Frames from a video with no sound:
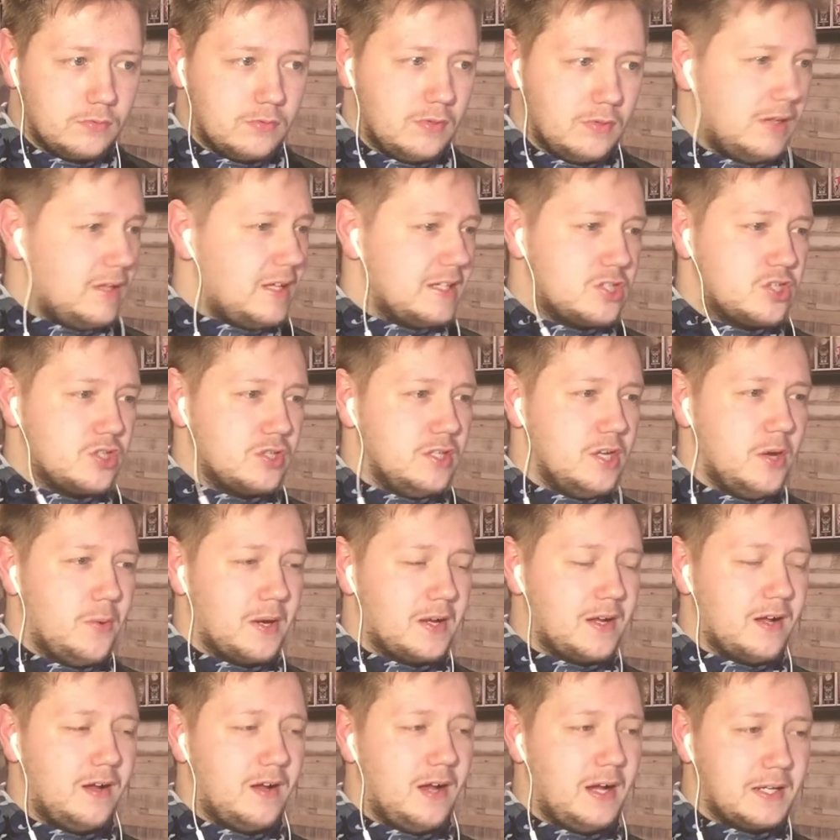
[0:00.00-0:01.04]
Well, actually, no,
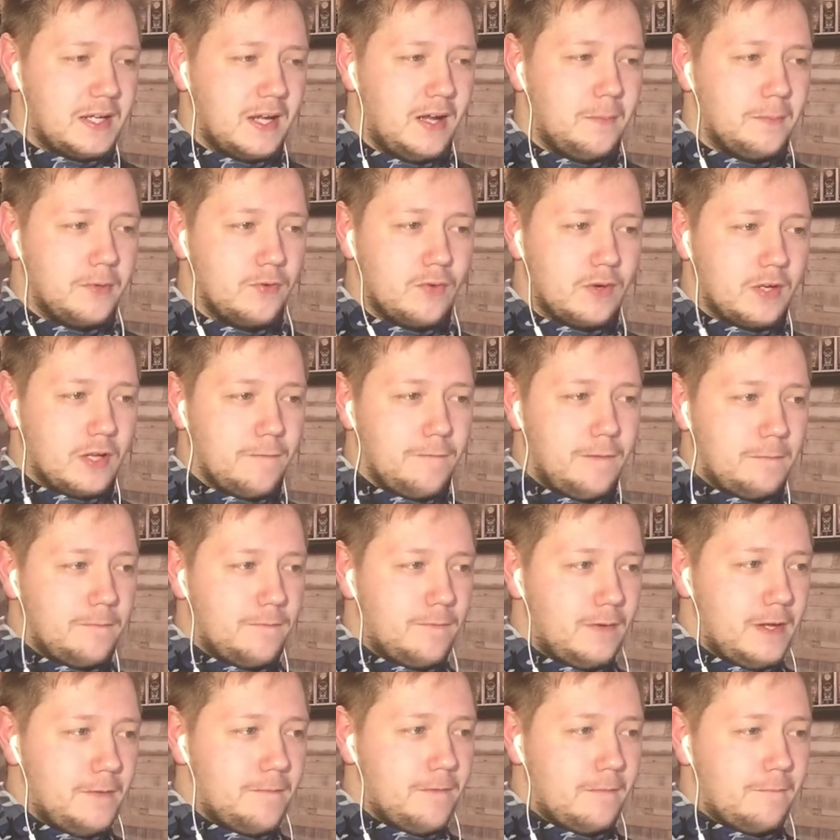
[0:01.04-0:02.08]
I can't be wrong. If I'm
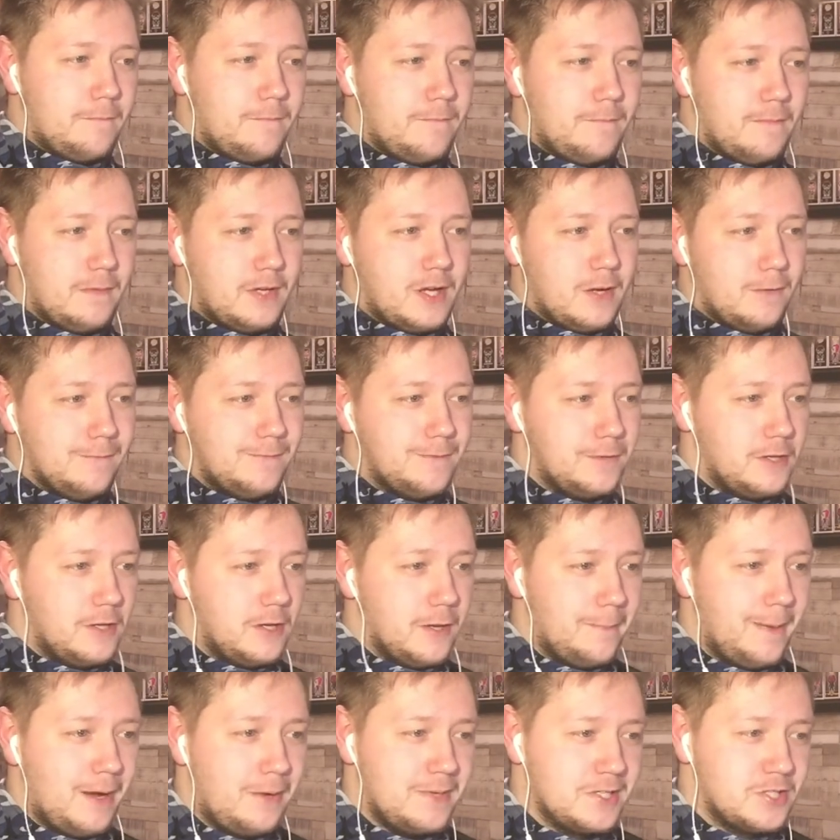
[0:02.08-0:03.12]
confident
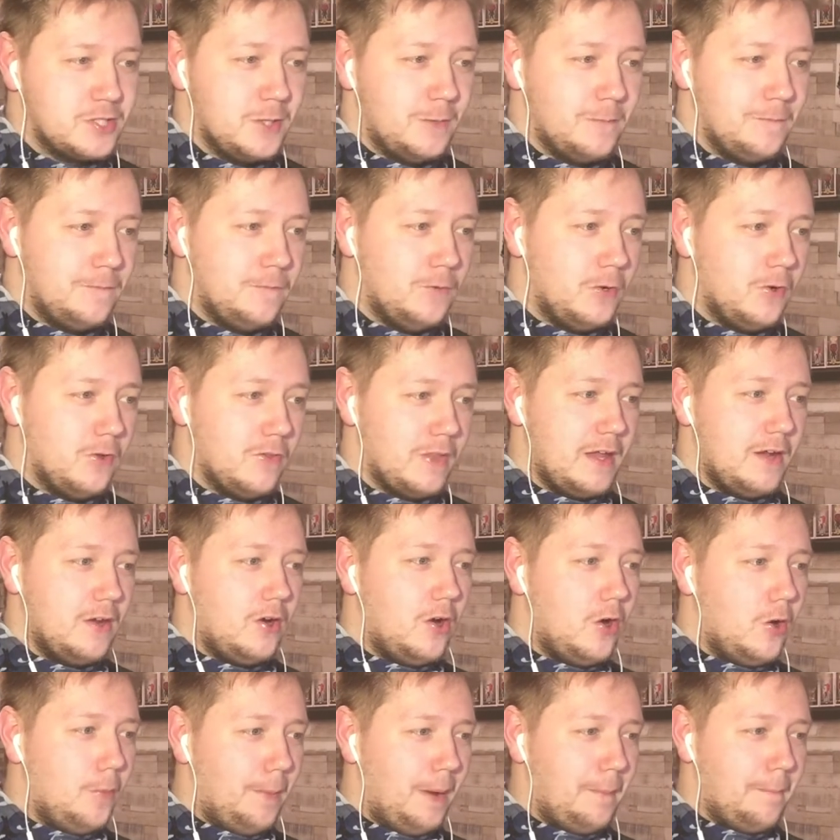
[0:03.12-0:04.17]
about my top four, then
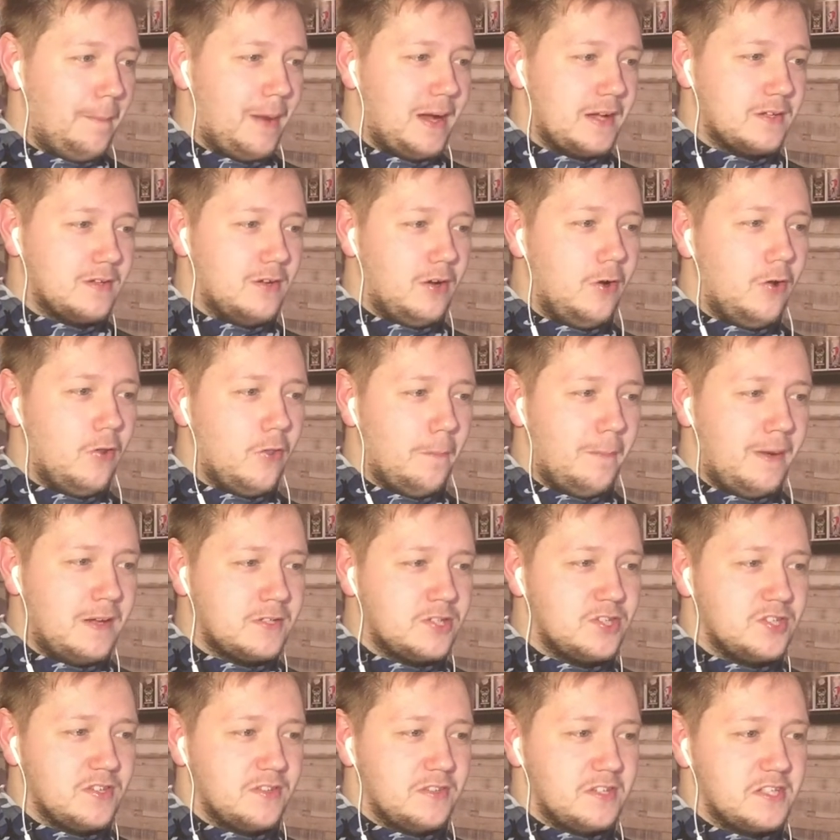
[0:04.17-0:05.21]
all the
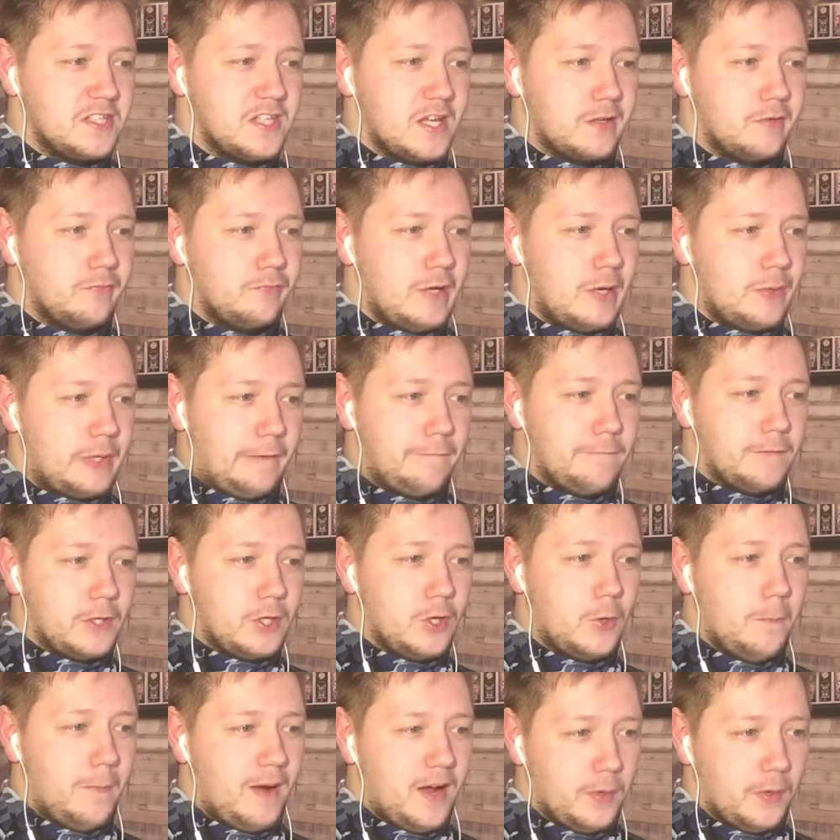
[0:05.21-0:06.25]
matches in the second round have to
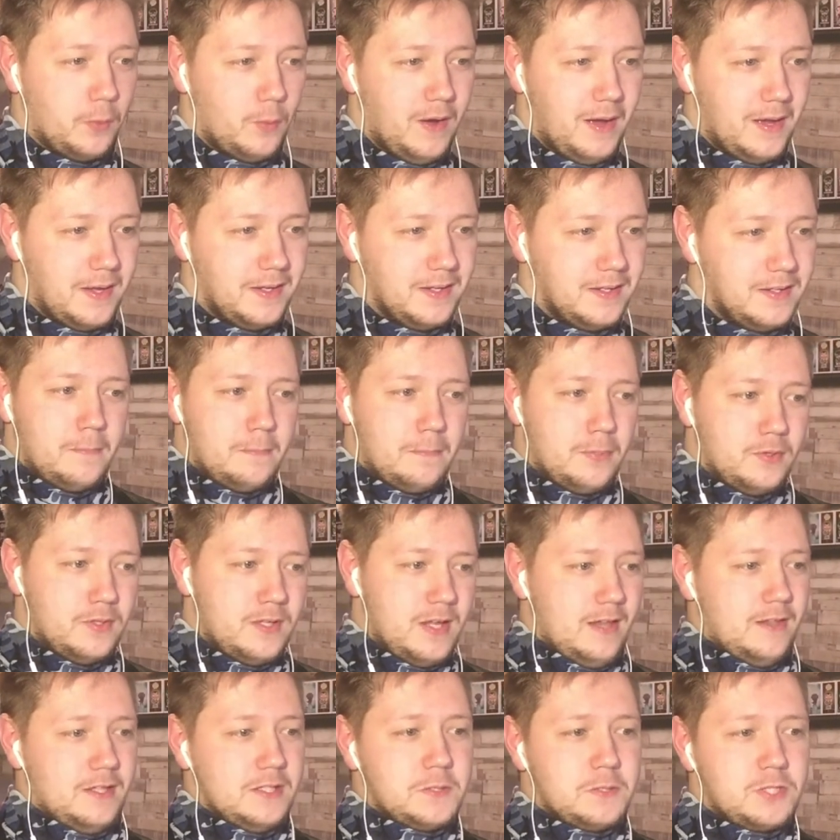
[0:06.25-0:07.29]
go my way. But
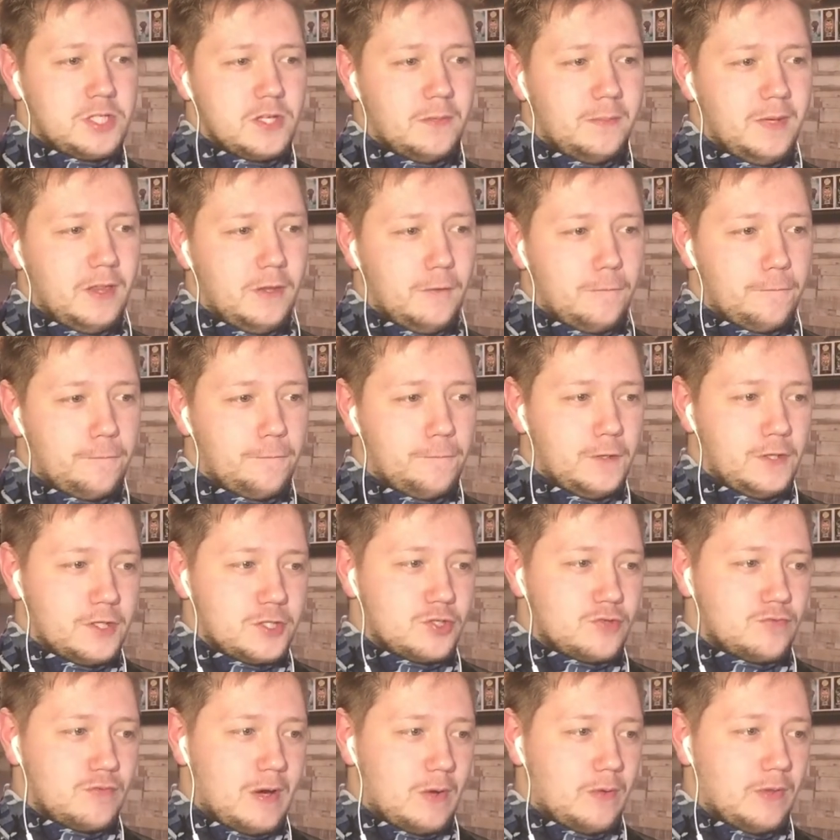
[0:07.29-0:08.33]
yeah, there's some in the
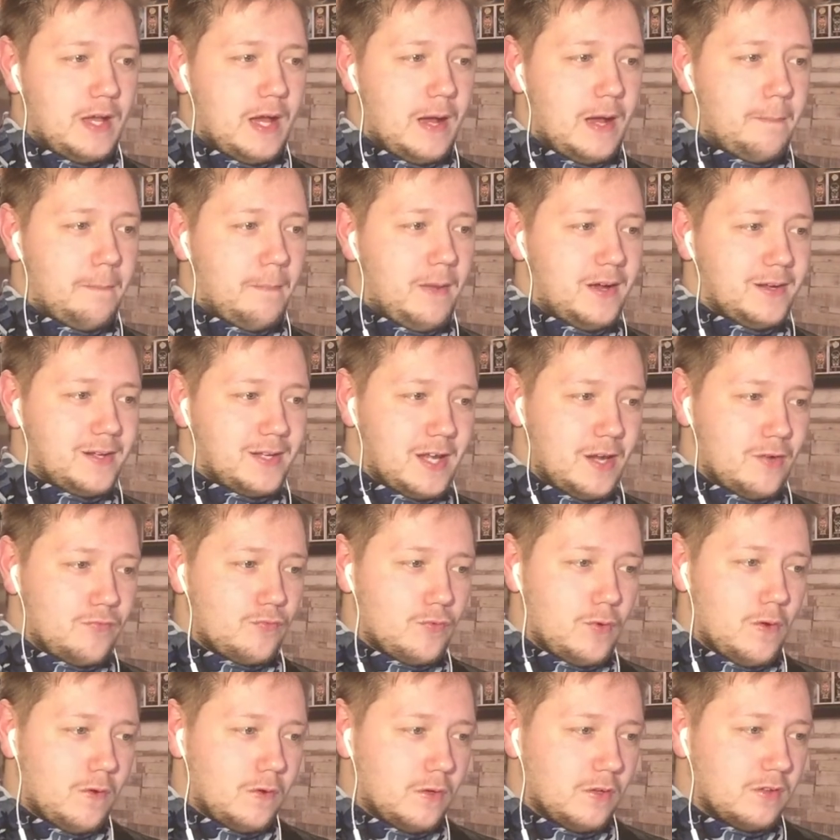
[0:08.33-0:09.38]
first round that I might get
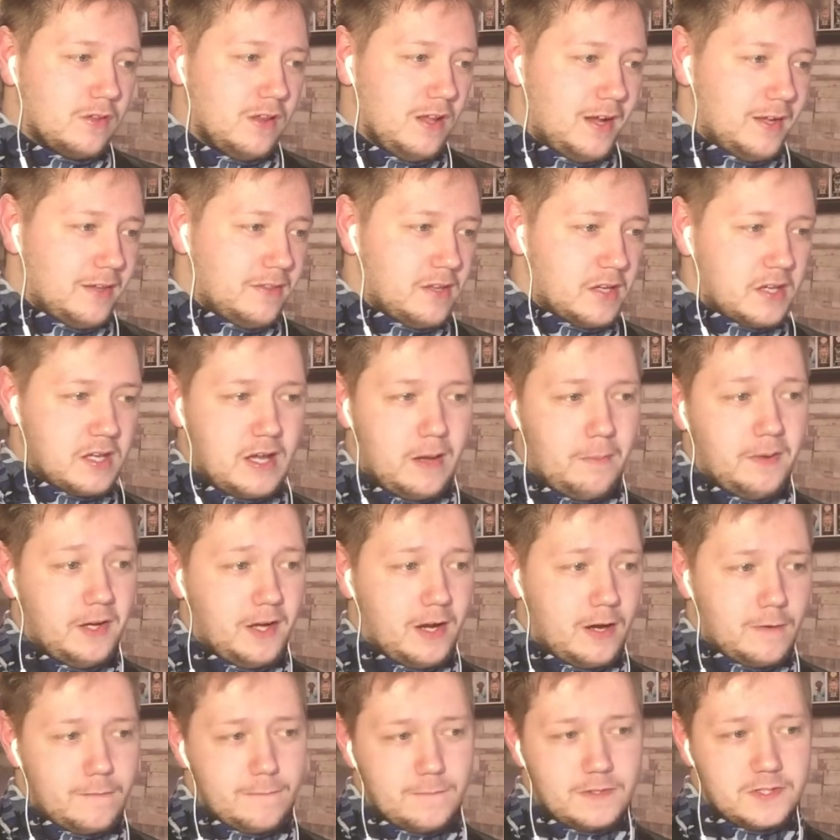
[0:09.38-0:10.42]
wrong, like the
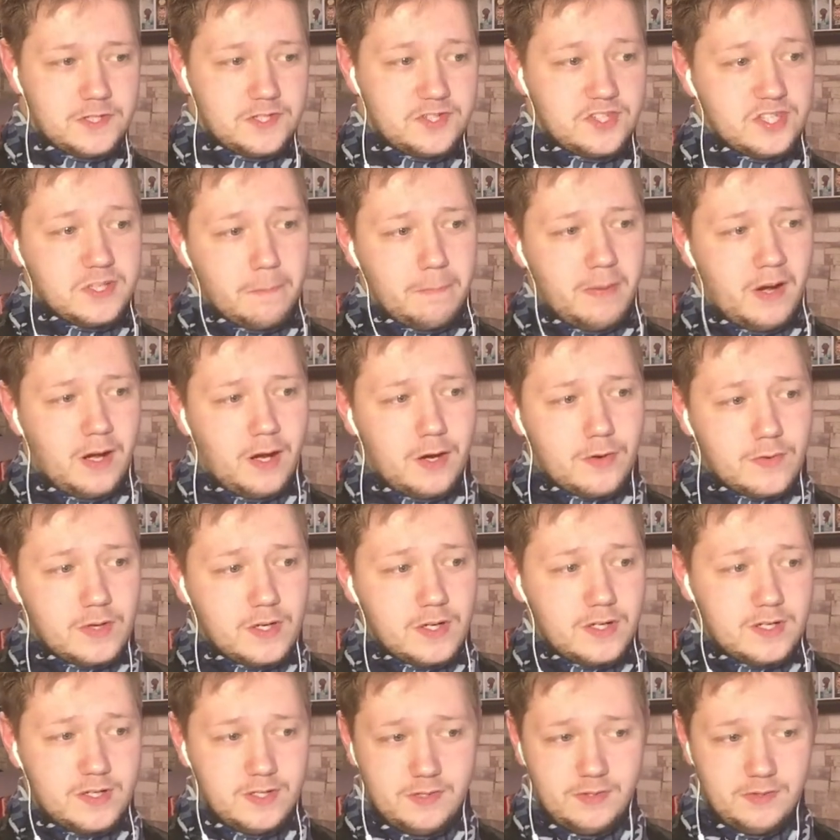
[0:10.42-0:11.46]
Kaminari versus
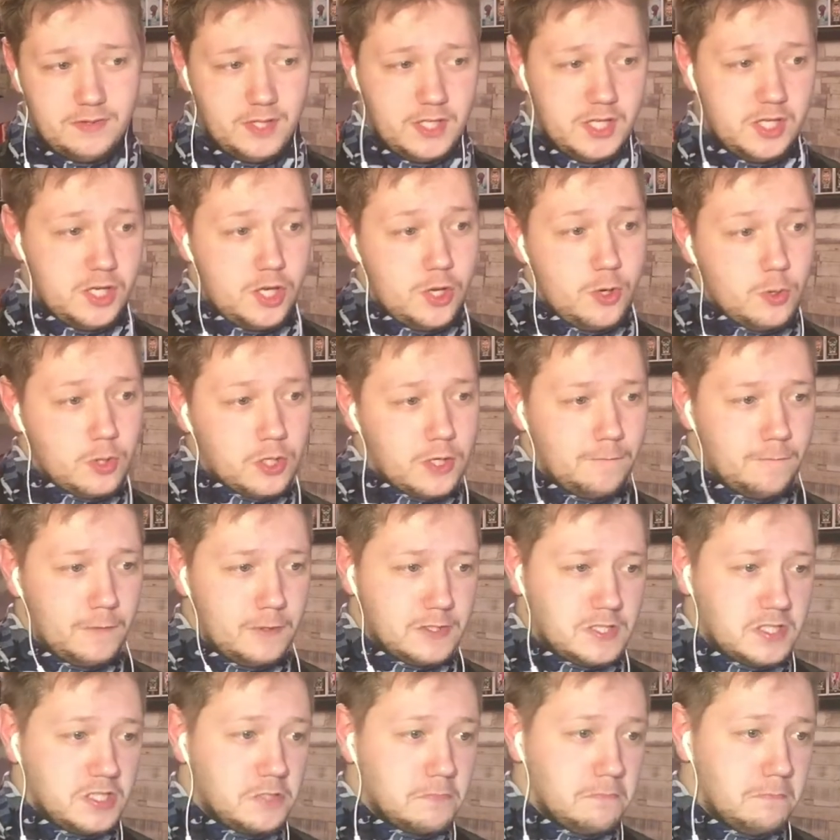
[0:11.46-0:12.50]
Ibara, the Yuga
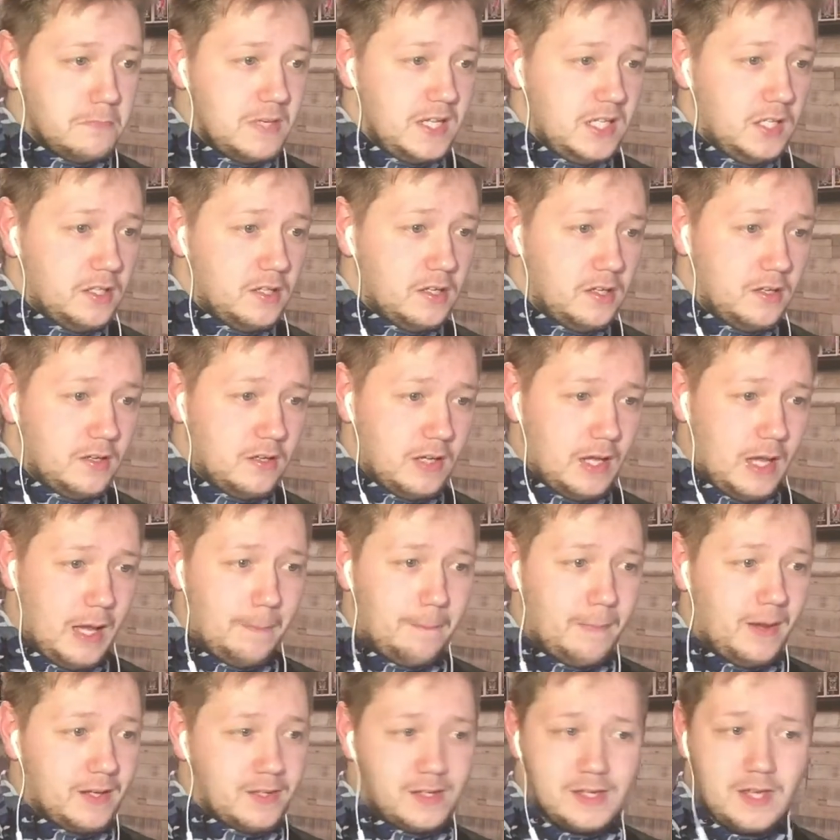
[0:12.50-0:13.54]
versus Mina. I
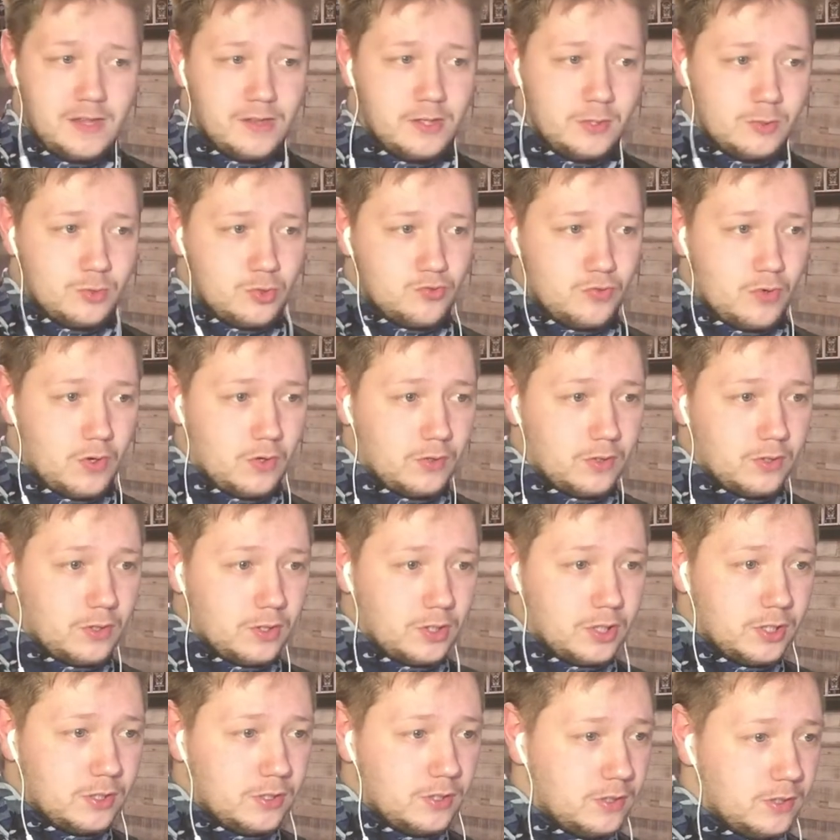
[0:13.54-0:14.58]
might get those wrong.